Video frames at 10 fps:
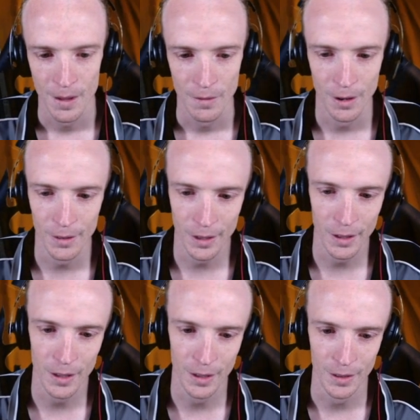I don't think
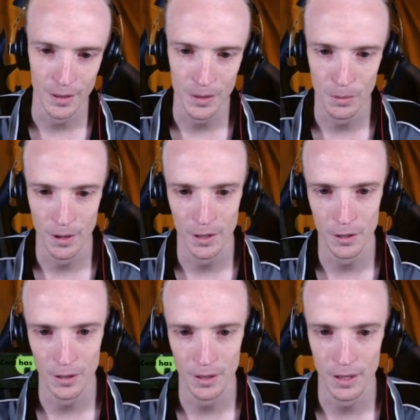it is. What I
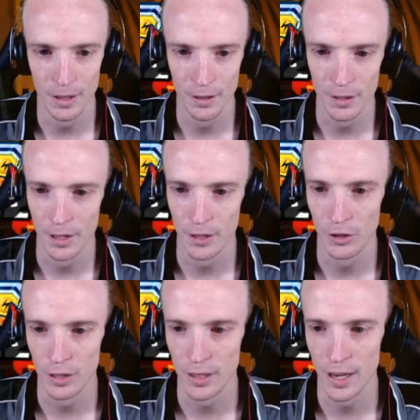do here is I
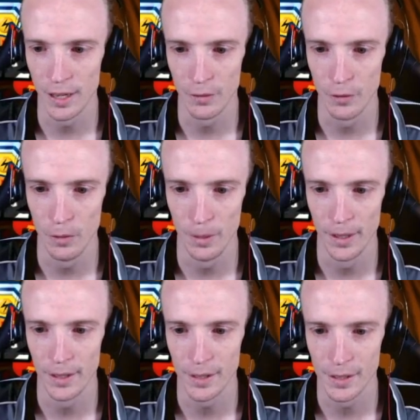just take the full
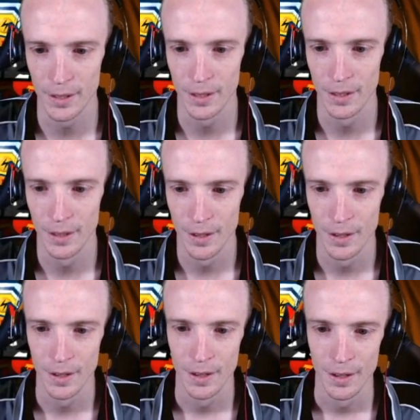blitz,
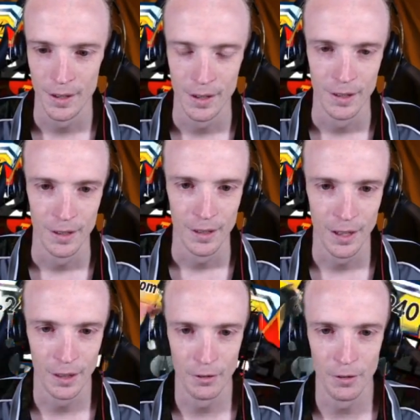
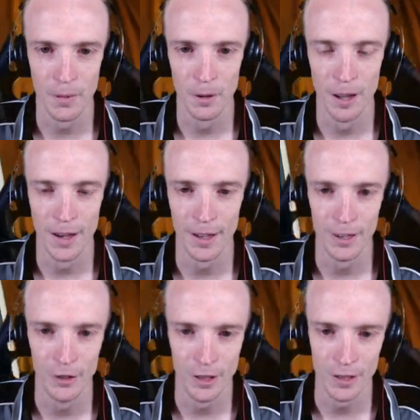get 3 more lightning
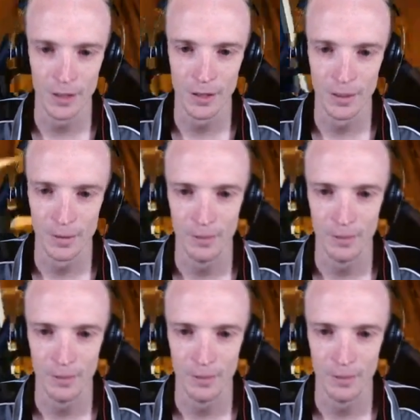energies,